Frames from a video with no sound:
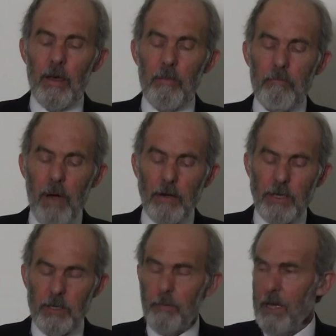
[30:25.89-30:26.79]

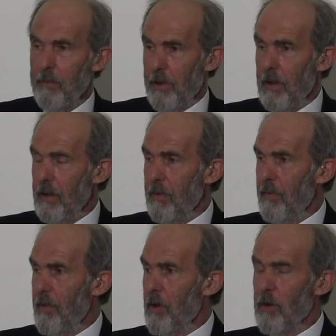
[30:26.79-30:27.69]
most people
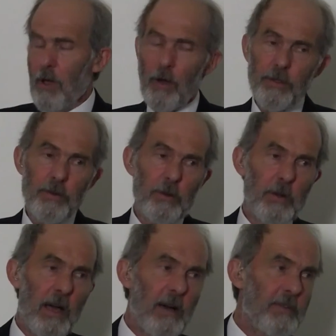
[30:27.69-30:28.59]
who go through
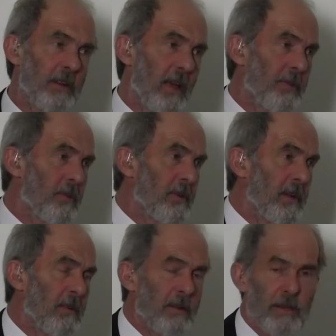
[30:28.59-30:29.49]
an after-death or
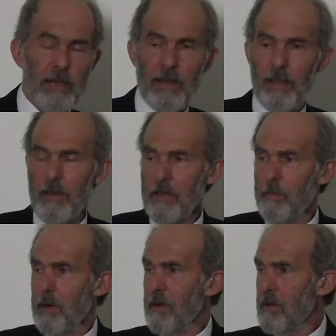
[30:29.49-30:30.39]
near-death
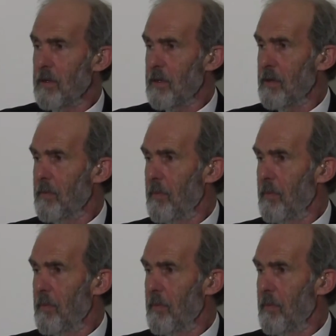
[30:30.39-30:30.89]
experience,